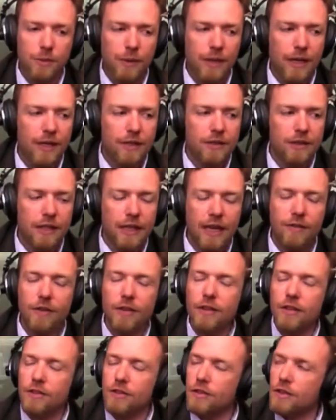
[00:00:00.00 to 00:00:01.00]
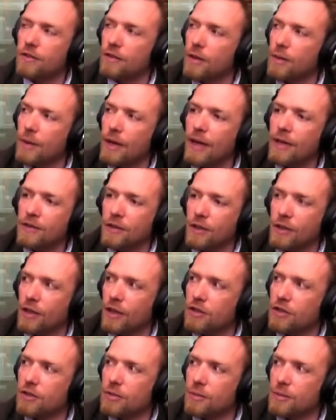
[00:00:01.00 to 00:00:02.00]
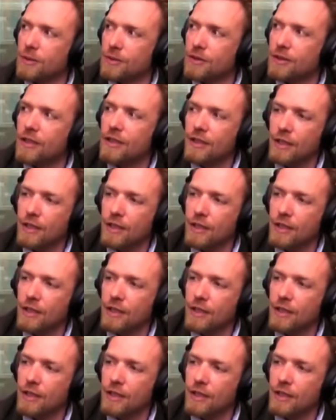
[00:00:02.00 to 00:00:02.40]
We actually have a survey we ask our customers,